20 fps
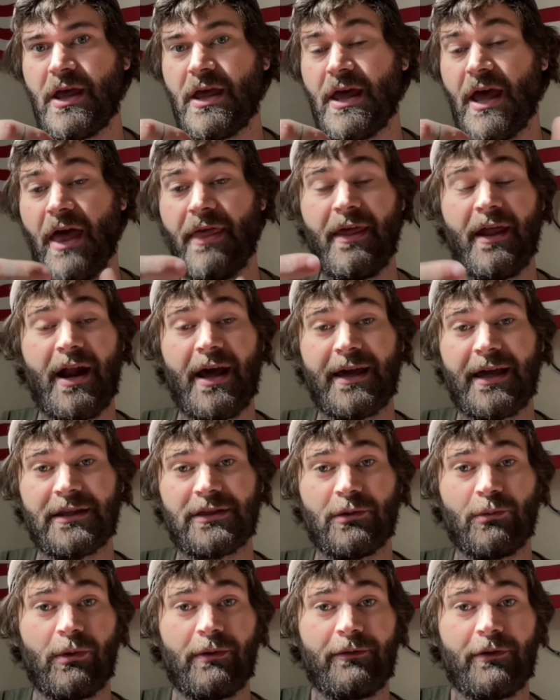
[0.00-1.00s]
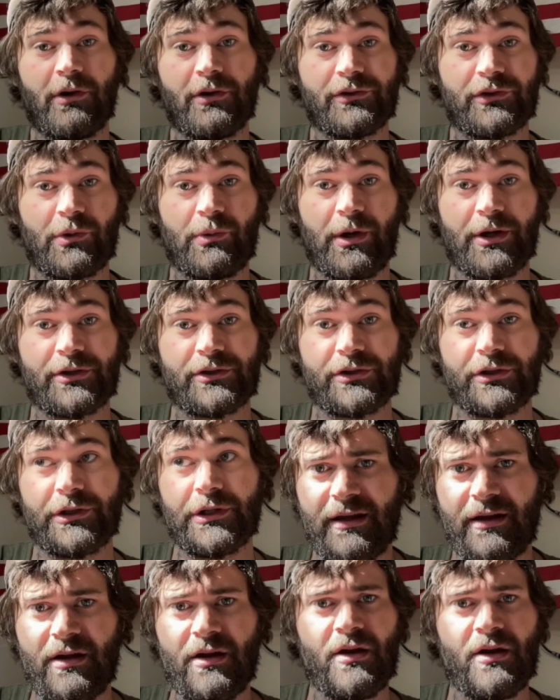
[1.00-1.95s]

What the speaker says: And then I get the reverse question,